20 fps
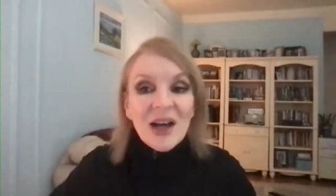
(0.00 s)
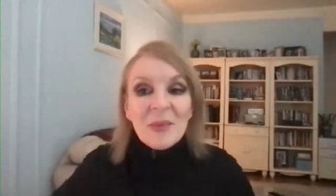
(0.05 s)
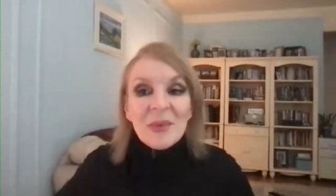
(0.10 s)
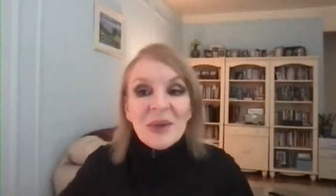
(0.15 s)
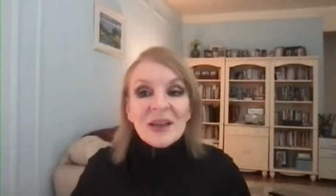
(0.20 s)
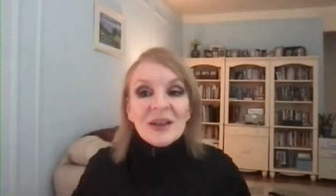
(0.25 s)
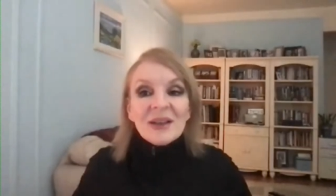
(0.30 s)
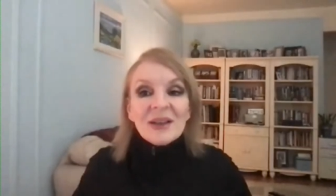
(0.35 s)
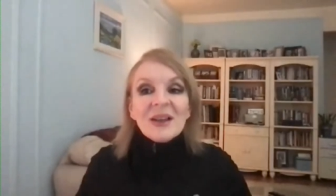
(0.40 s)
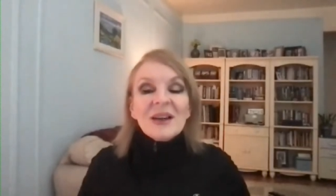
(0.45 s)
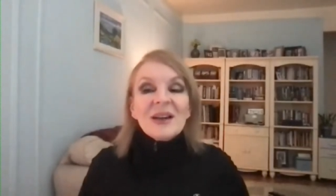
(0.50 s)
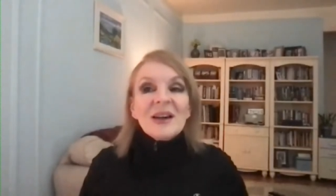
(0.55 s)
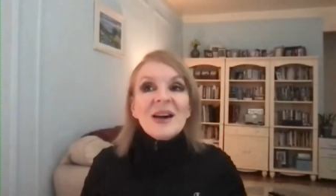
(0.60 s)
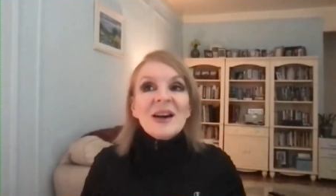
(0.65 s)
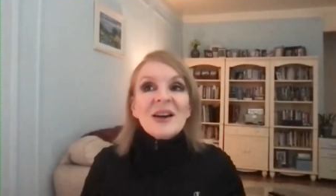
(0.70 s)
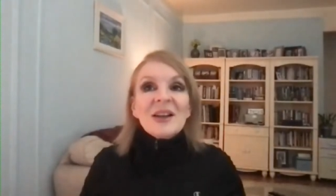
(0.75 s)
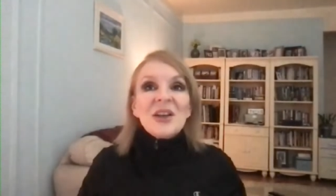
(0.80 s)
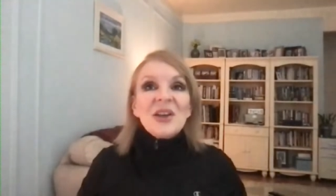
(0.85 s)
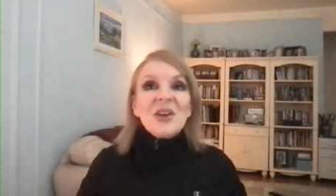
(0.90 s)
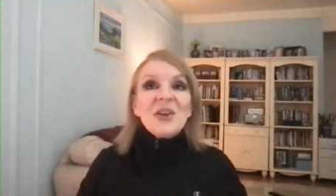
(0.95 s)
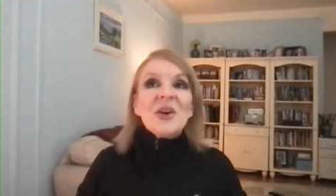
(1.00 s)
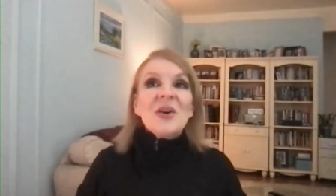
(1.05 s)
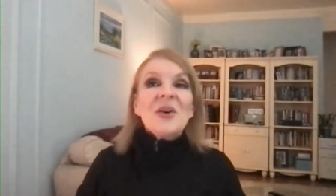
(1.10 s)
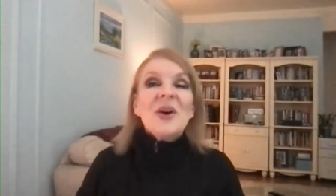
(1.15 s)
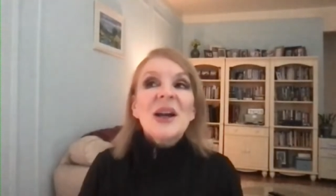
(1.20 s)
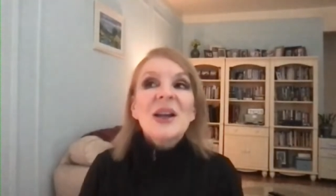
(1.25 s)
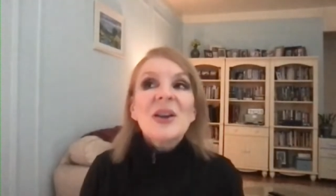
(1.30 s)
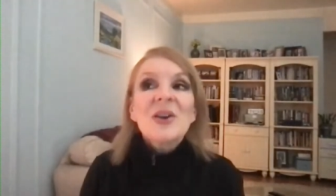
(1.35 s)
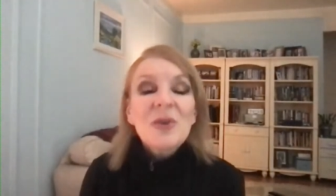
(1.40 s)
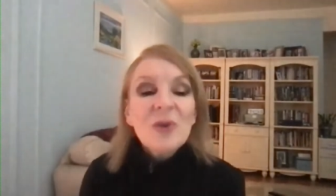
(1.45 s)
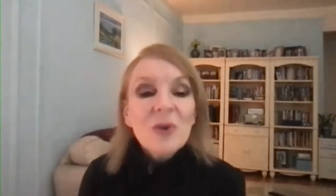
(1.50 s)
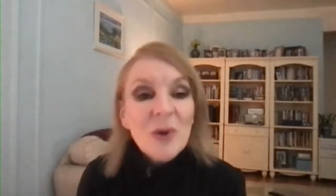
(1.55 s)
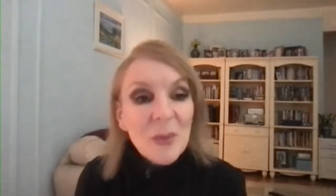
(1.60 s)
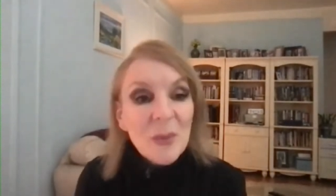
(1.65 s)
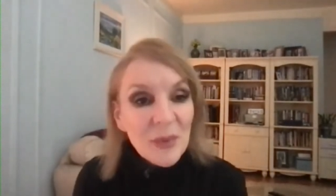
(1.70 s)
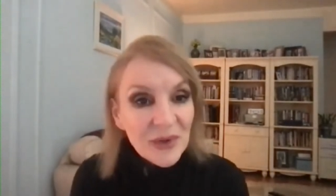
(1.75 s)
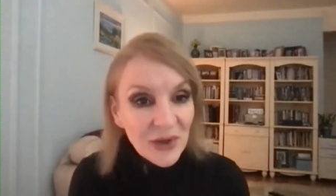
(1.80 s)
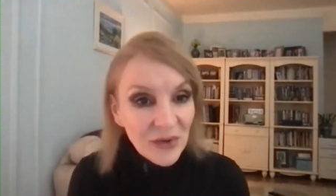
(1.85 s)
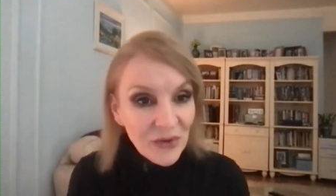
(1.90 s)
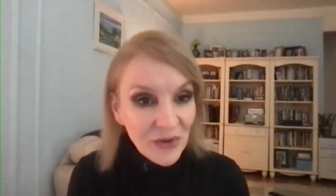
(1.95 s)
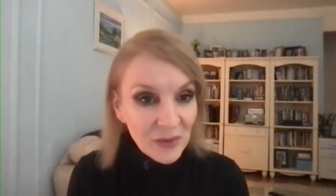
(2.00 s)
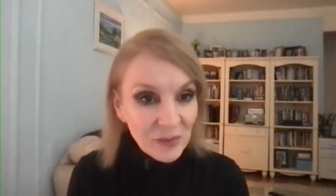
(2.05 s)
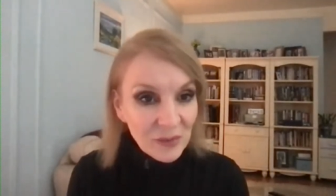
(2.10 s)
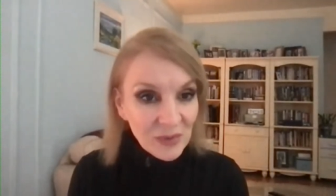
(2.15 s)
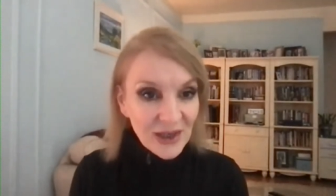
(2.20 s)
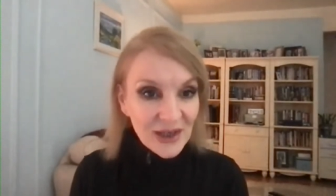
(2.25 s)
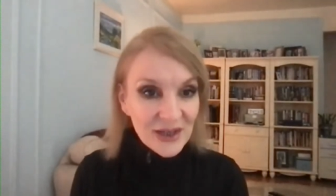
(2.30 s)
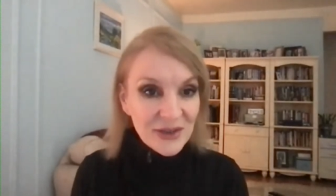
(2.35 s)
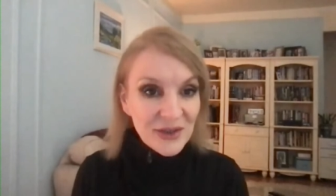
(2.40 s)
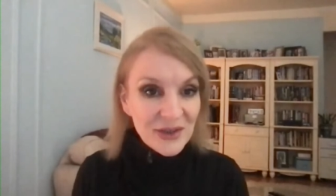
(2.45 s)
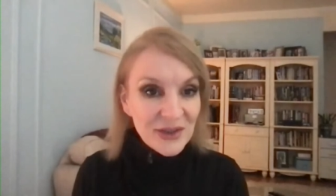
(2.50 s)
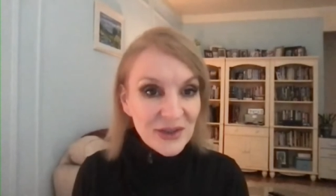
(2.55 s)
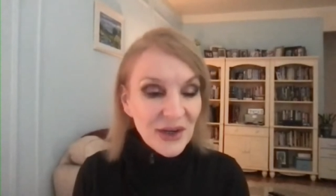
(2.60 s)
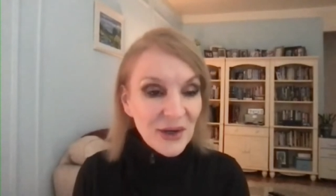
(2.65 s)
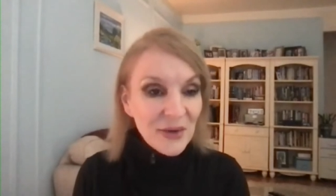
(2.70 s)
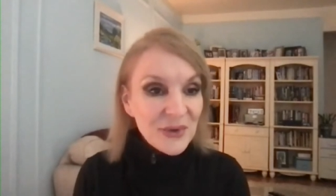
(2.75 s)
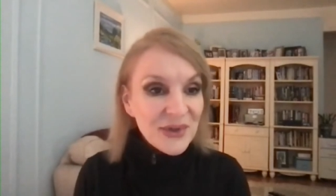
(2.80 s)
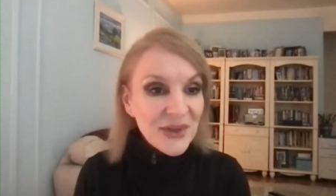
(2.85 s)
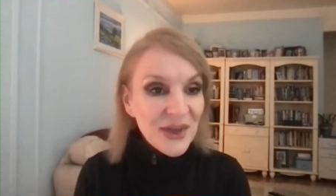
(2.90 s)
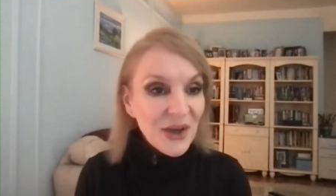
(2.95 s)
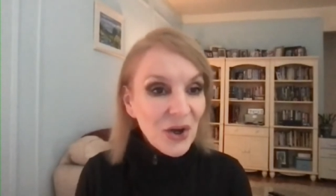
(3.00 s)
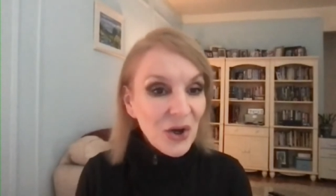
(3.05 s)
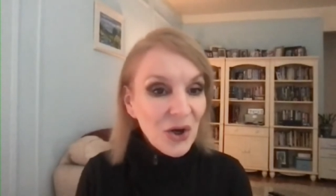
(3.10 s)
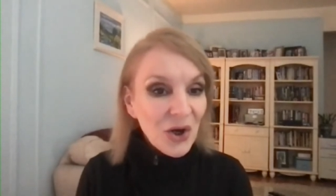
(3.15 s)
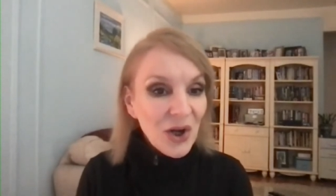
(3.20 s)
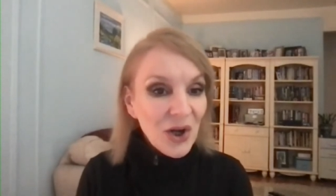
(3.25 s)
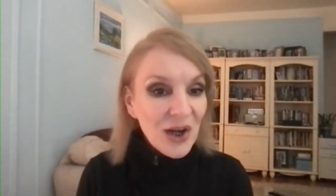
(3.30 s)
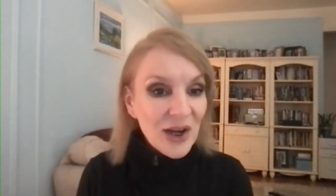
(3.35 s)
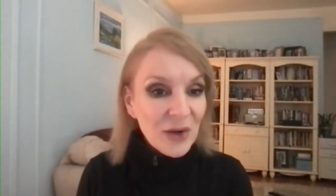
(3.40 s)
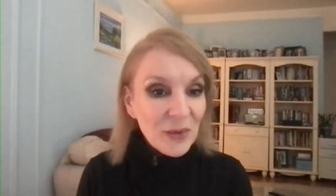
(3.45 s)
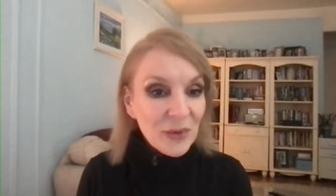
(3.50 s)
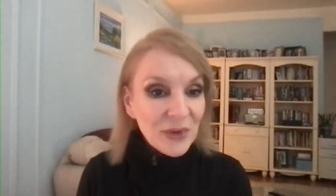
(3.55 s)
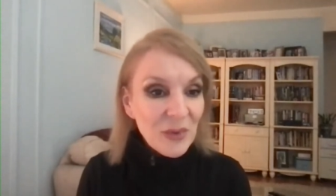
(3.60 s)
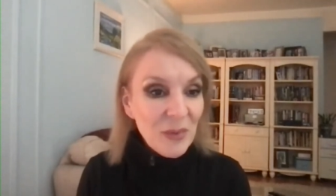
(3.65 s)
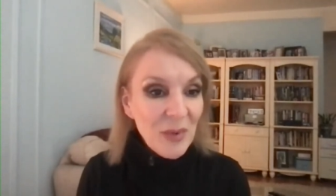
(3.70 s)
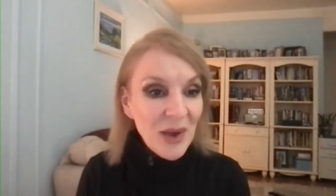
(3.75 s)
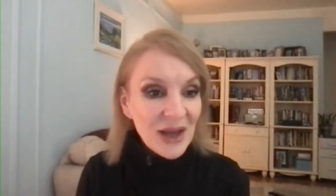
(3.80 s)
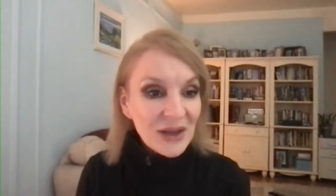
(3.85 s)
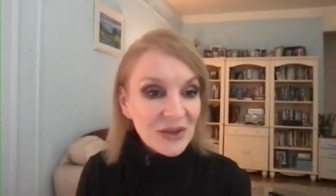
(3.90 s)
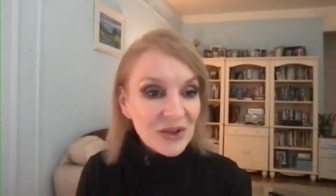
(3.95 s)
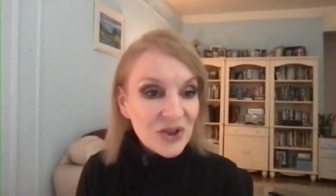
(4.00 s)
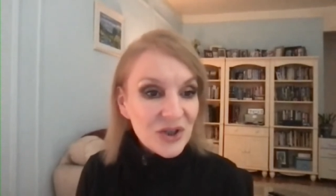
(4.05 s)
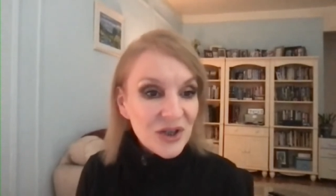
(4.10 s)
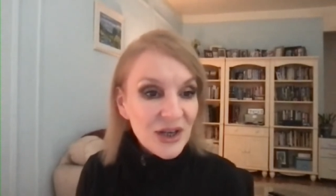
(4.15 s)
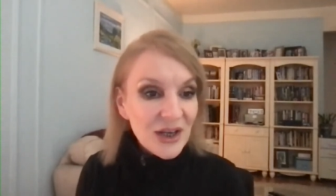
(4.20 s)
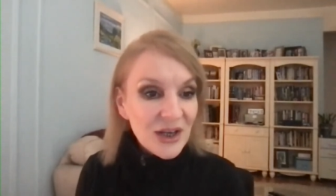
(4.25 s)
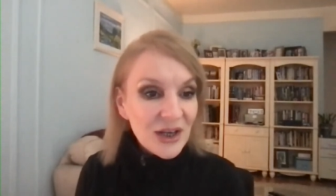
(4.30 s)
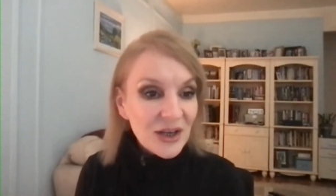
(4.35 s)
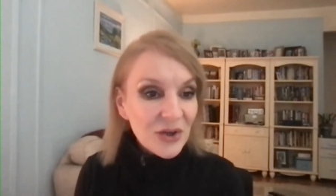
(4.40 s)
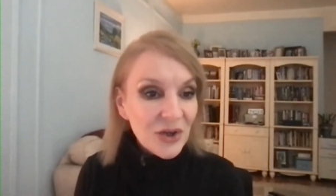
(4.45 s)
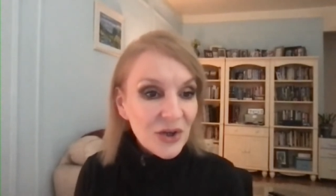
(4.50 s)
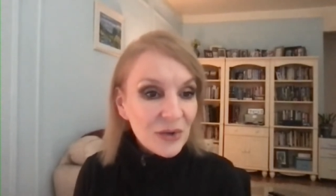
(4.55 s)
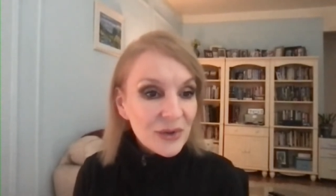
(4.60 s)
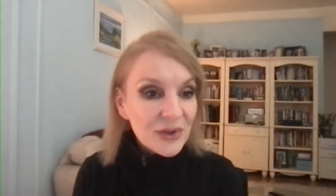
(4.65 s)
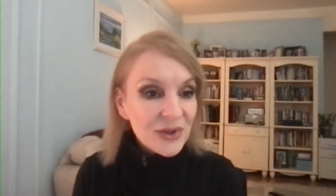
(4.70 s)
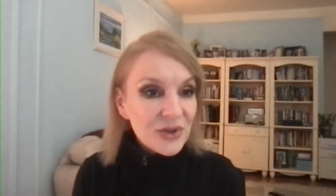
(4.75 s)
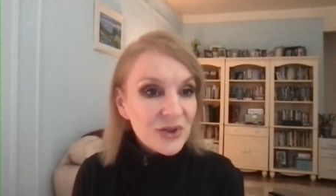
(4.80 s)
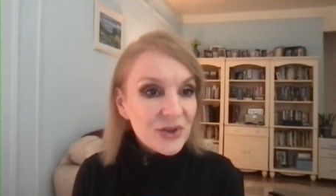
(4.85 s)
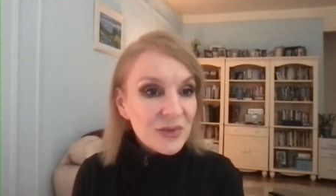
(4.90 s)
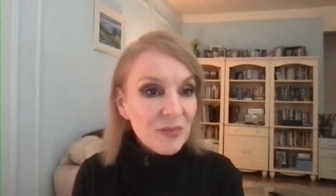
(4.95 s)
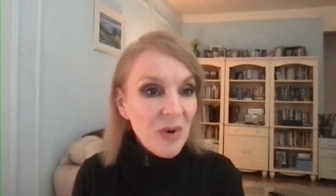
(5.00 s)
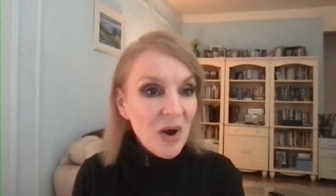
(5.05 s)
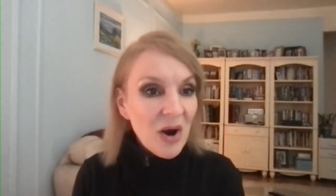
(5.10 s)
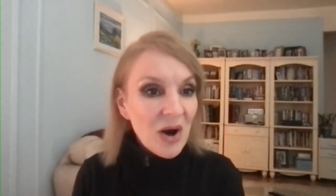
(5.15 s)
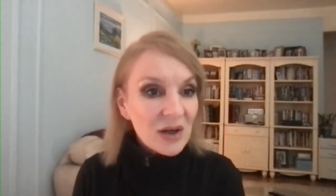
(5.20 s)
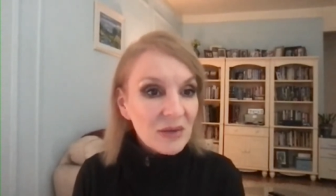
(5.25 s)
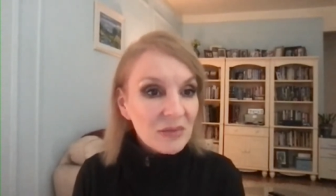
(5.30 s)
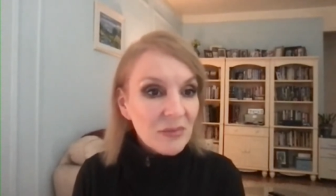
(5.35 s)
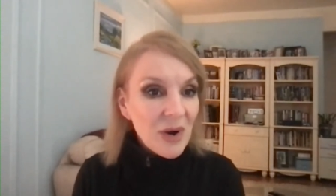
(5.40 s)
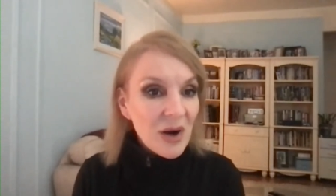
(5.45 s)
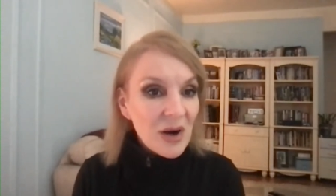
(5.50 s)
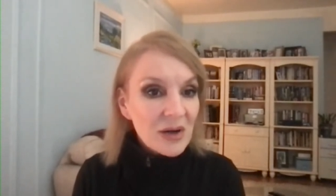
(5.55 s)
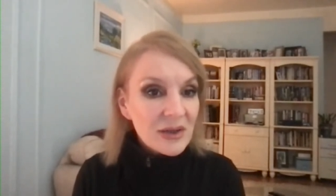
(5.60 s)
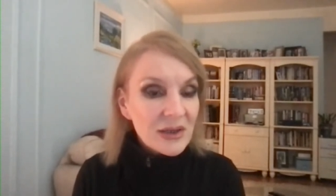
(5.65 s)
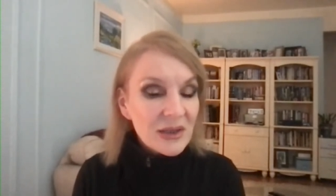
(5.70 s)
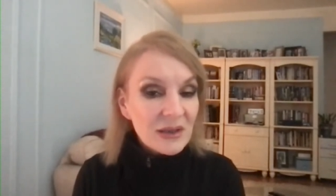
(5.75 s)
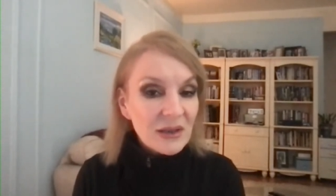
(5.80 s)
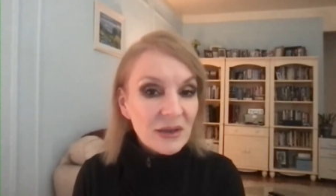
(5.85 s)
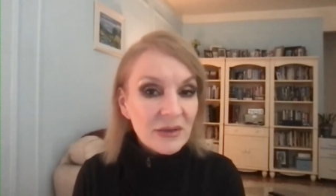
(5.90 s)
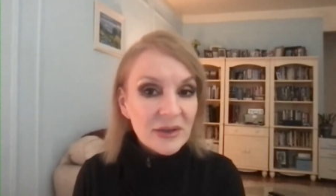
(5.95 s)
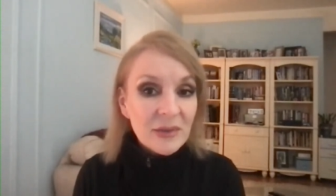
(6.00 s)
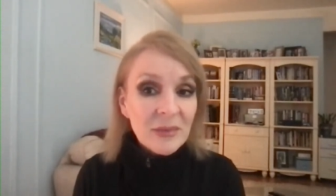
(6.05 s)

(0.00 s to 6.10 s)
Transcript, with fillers: mean, you know, I grew up with the thin places, like I was saying earlier with the banshee, you know, it's just part and parcel of it.